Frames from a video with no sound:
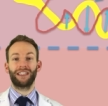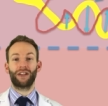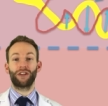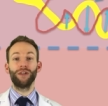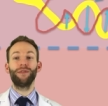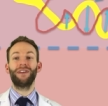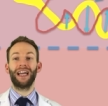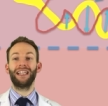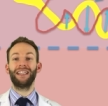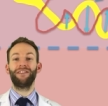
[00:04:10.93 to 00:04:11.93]
Now the loop of
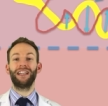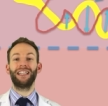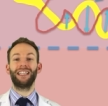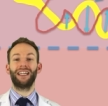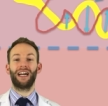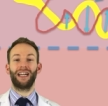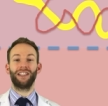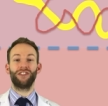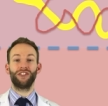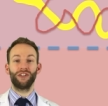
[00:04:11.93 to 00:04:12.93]
Henle really
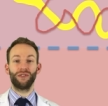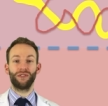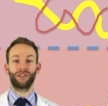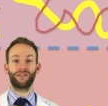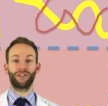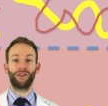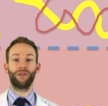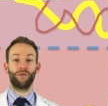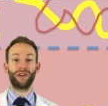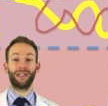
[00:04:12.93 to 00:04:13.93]
is used
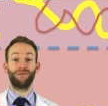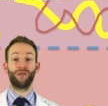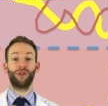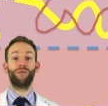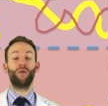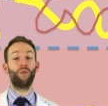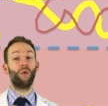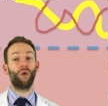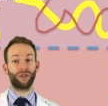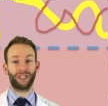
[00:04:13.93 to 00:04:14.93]
to reabsorb
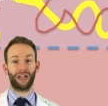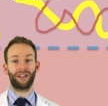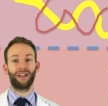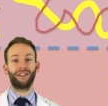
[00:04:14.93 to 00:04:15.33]
water.